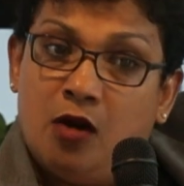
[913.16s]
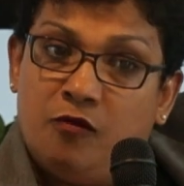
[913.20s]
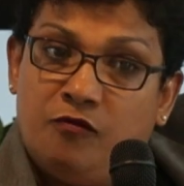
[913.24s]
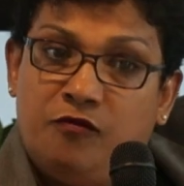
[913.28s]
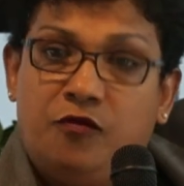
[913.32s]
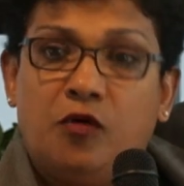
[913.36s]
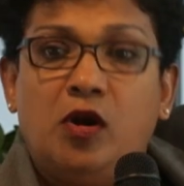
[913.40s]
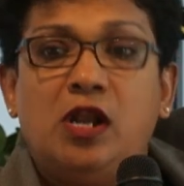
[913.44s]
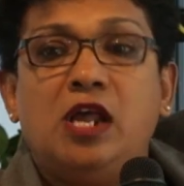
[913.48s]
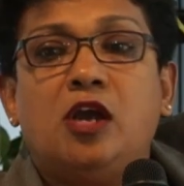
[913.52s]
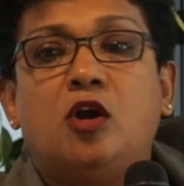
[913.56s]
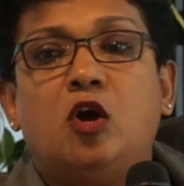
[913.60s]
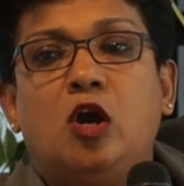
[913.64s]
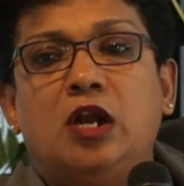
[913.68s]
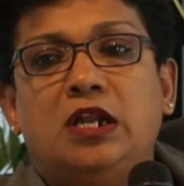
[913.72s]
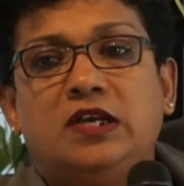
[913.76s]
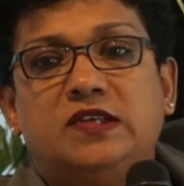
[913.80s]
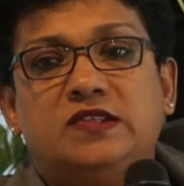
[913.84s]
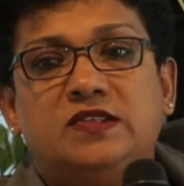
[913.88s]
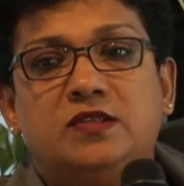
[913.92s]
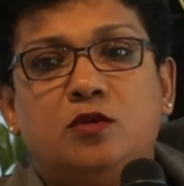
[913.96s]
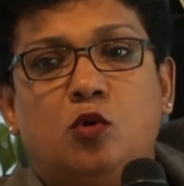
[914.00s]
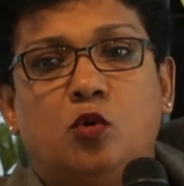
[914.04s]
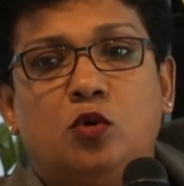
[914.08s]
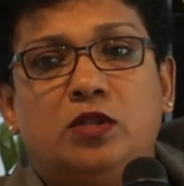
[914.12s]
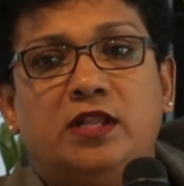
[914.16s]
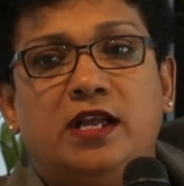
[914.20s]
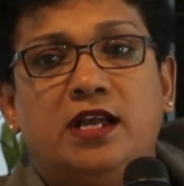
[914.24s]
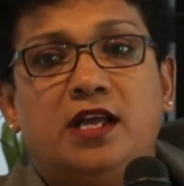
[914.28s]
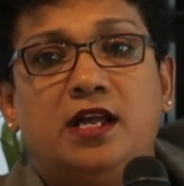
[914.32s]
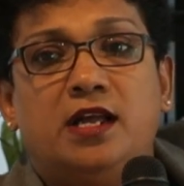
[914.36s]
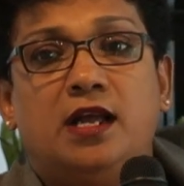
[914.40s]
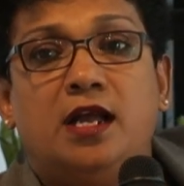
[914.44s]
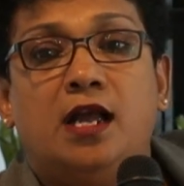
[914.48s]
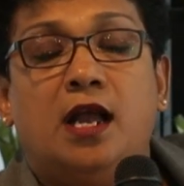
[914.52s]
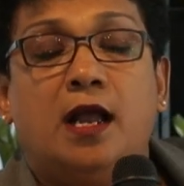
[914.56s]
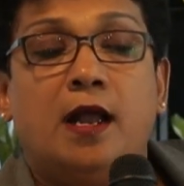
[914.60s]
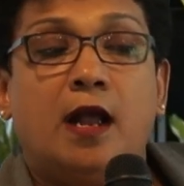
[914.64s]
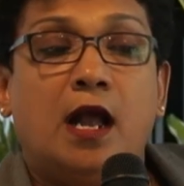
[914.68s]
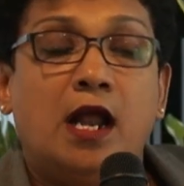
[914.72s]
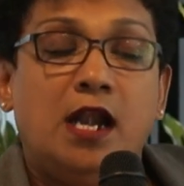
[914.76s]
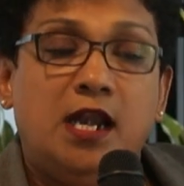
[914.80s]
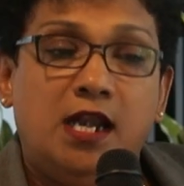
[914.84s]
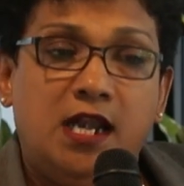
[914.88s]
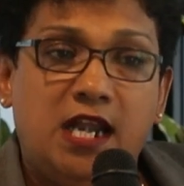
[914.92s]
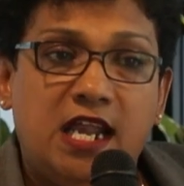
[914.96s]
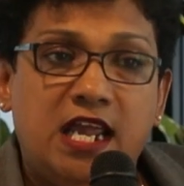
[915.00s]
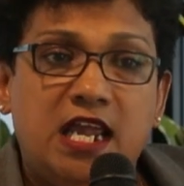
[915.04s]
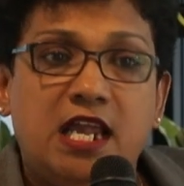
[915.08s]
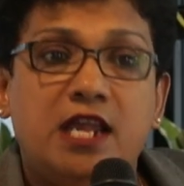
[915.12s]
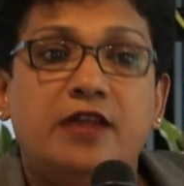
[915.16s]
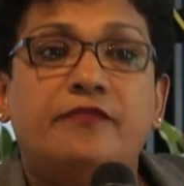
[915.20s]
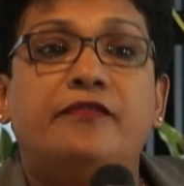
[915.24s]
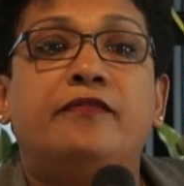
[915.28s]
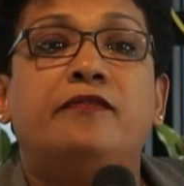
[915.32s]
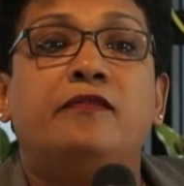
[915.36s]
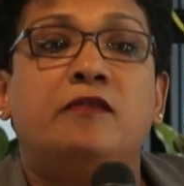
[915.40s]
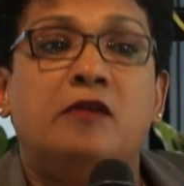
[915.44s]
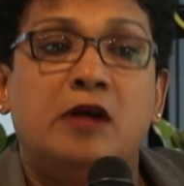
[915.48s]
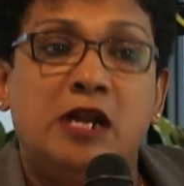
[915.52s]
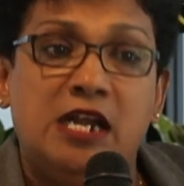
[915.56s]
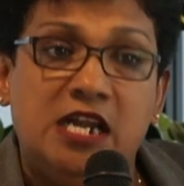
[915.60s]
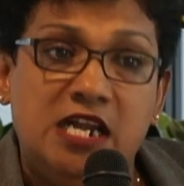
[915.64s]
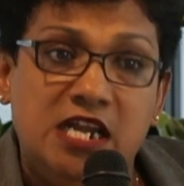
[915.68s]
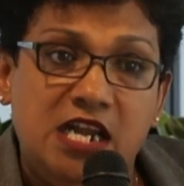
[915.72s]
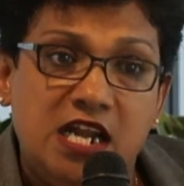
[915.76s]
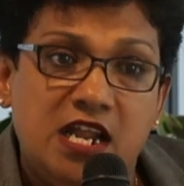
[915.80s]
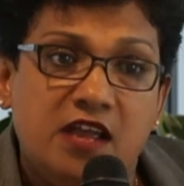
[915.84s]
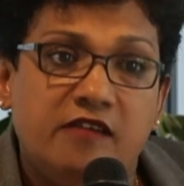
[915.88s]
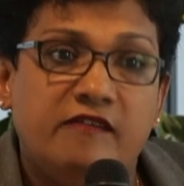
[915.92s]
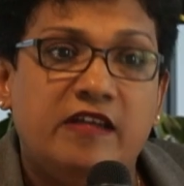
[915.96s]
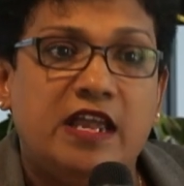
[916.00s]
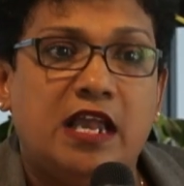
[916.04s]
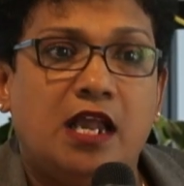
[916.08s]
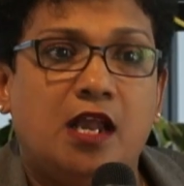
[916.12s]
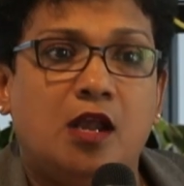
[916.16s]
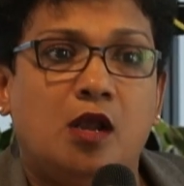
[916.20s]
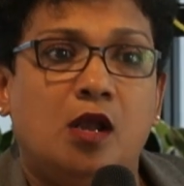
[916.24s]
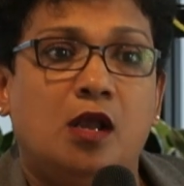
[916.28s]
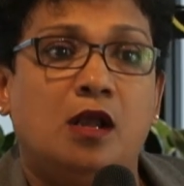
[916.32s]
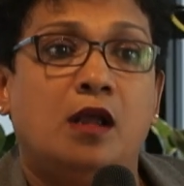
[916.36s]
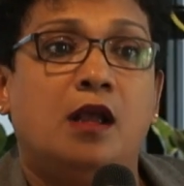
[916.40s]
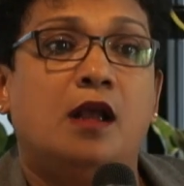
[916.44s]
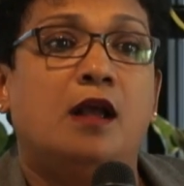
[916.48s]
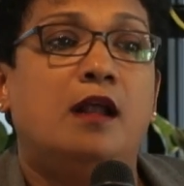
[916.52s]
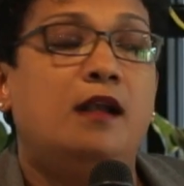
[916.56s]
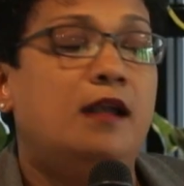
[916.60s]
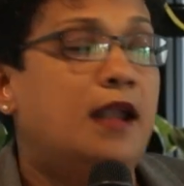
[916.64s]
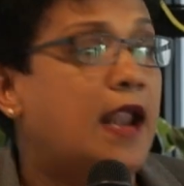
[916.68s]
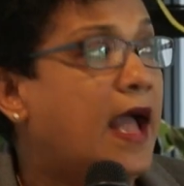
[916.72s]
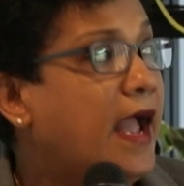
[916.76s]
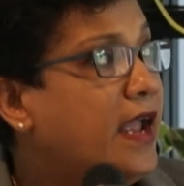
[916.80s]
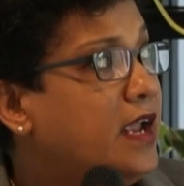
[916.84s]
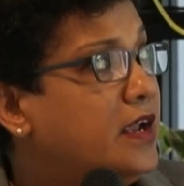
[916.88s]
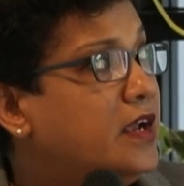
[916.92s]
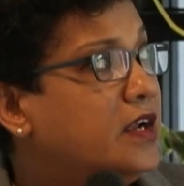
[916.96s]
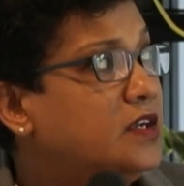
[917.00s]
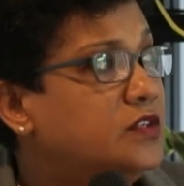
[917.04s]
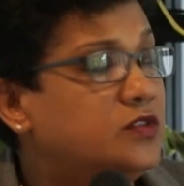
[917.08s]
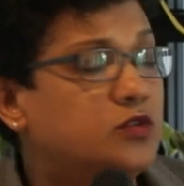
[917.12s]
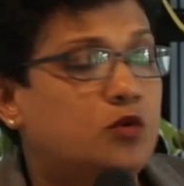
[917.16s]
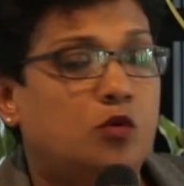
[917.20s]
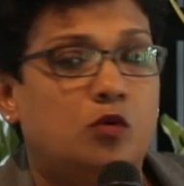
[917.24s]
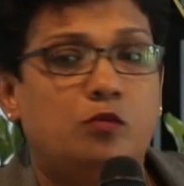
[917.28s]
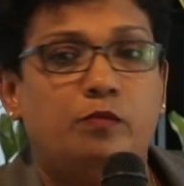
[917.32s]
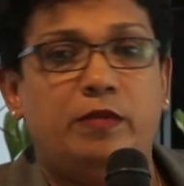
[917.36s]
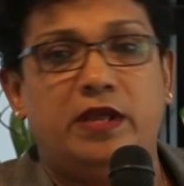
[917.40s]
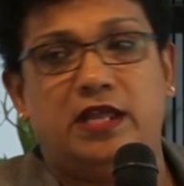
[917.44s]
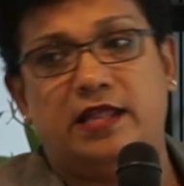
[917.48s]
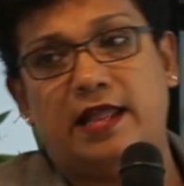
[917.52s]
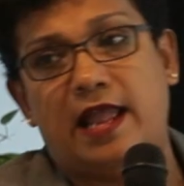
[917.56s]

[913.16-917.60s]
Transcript: folliculus, or the leaf living lichens could be